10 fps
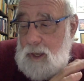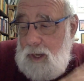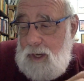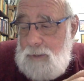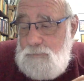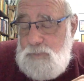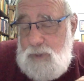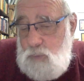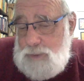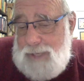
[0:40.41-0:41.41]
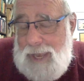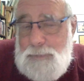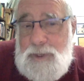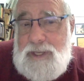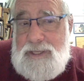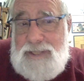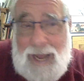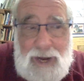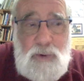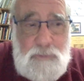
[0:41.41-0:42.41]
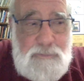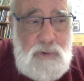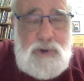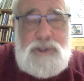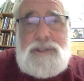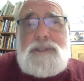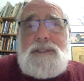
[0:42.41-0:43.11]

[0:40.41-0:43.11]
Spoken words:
What's happening now, of course,